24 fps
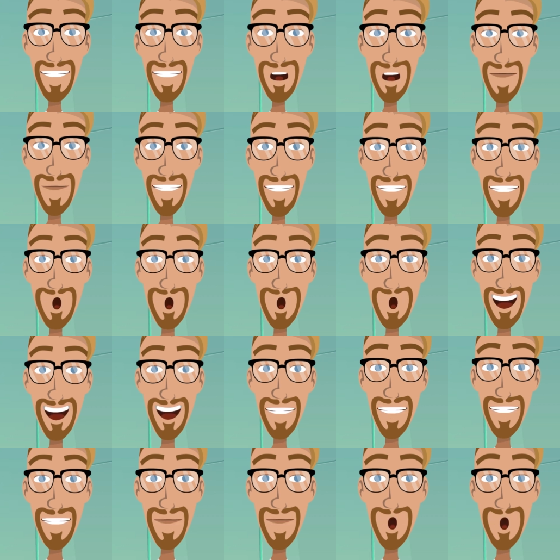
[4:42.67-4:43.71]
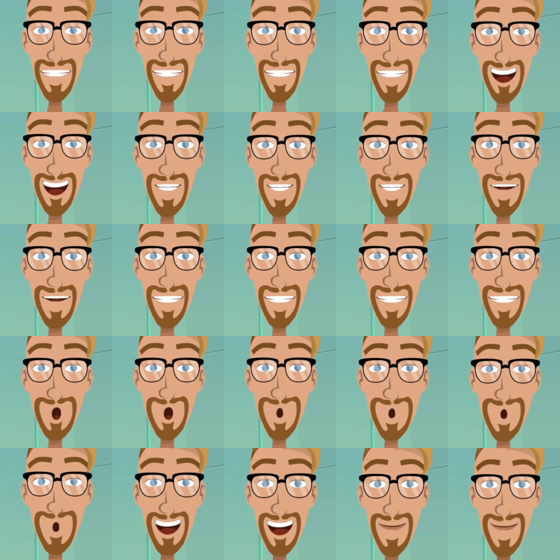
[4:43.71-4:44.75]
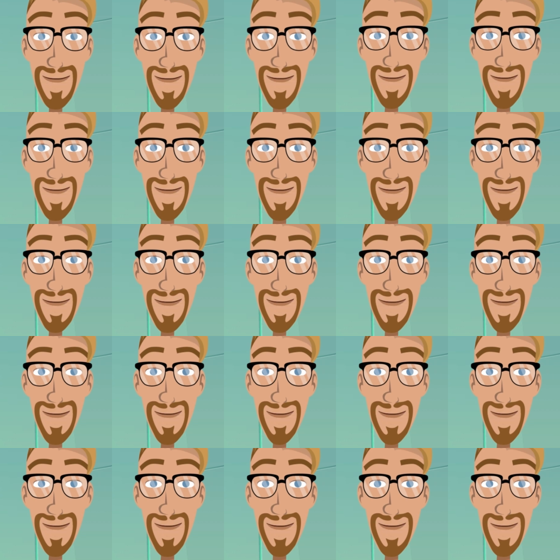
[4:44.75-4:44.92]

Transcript: the personas most likely to convert,